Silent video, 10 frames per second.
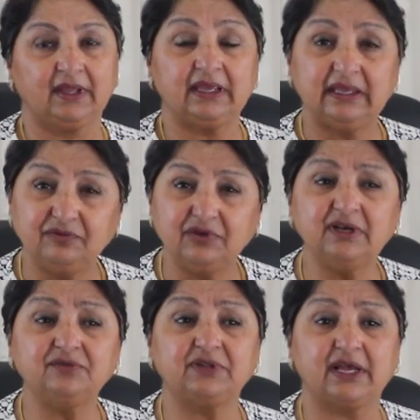
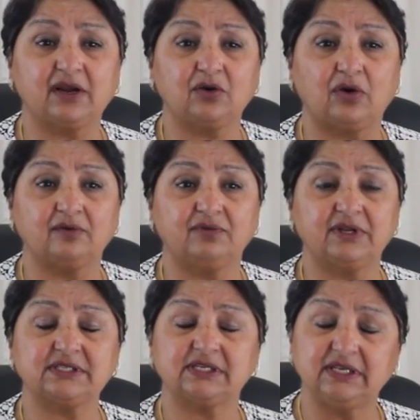Even if there are
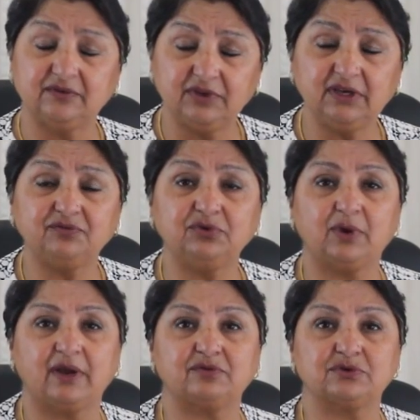conflicts, even if
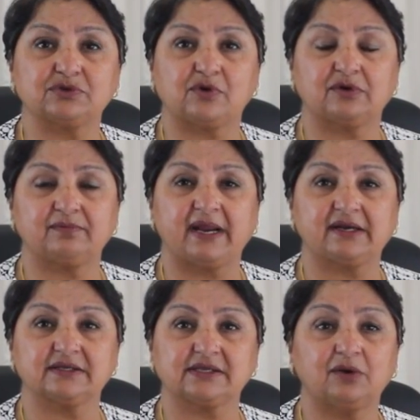you have to sort
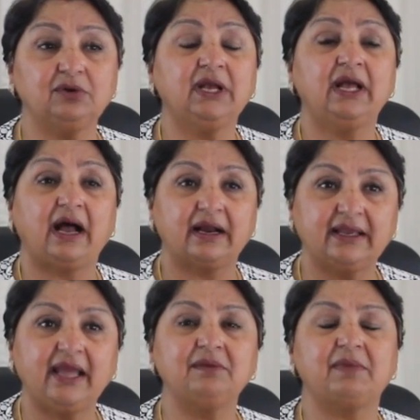matters out,
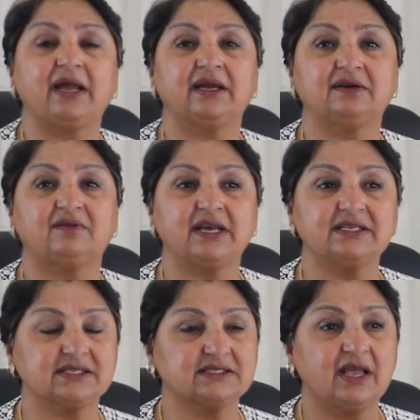again, my
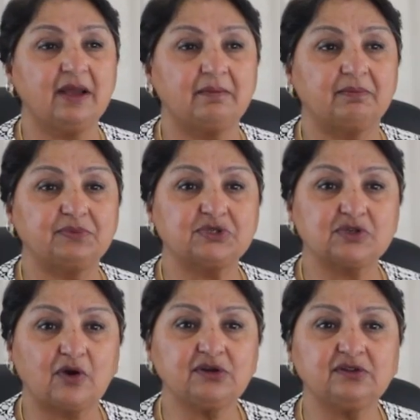advice is
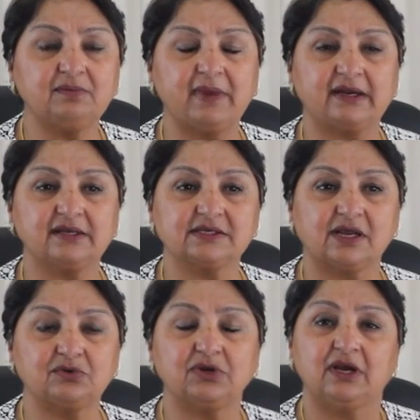sort the matters
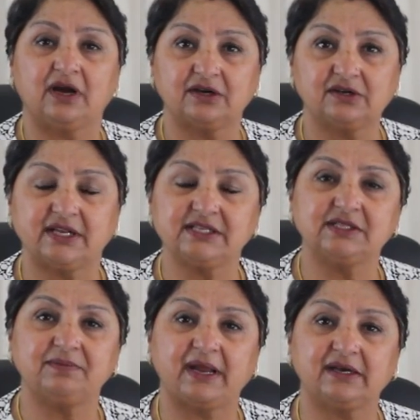out, address
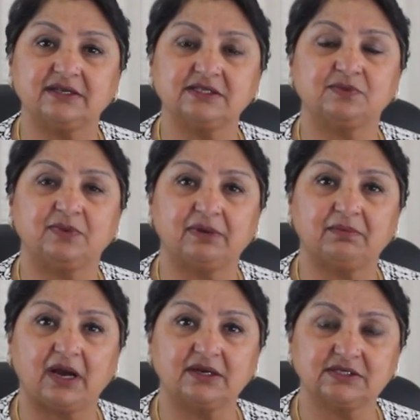the matters when
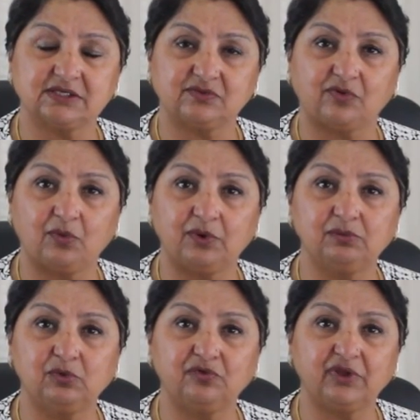Mars is
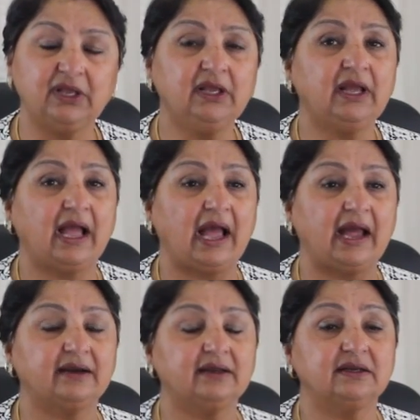forward moving,
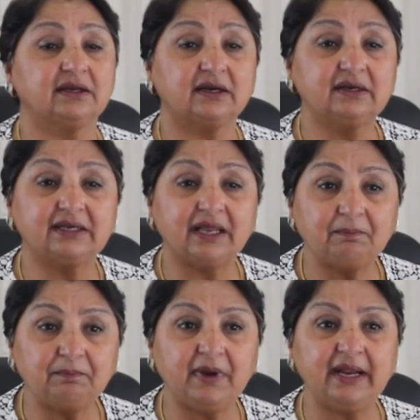and
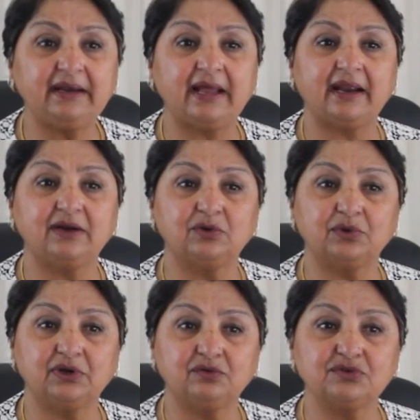contemplate and do
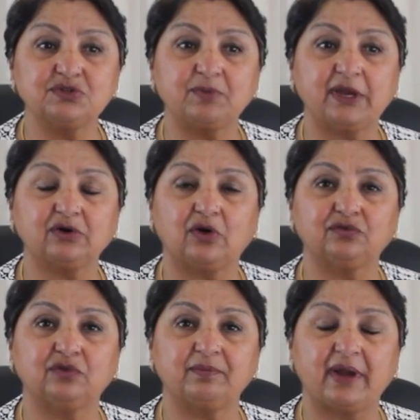introspect
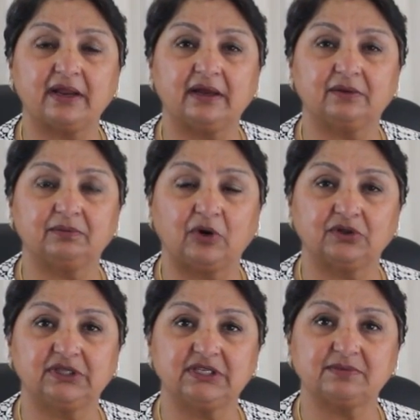on the
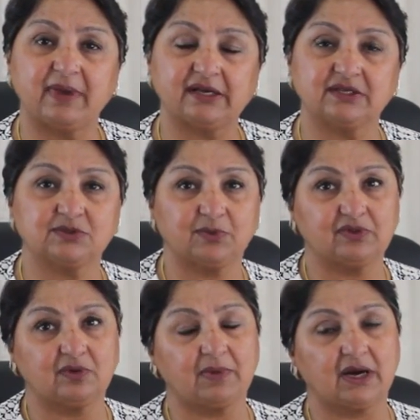on these matters
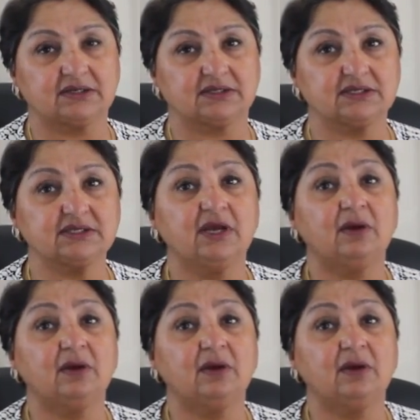when the Mars is